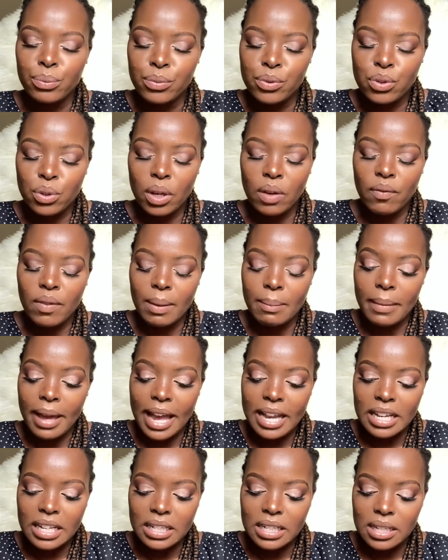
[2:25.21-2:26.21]
So if I'm
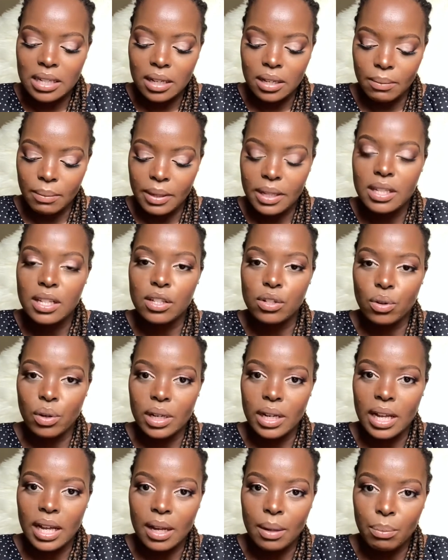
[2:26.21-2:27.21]
at it, it means he's
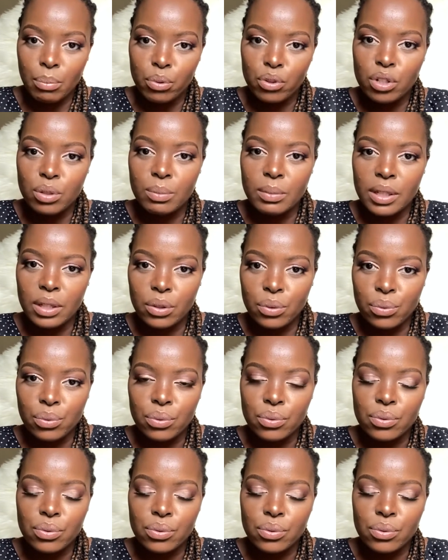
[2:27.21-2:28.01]
gonna push me through.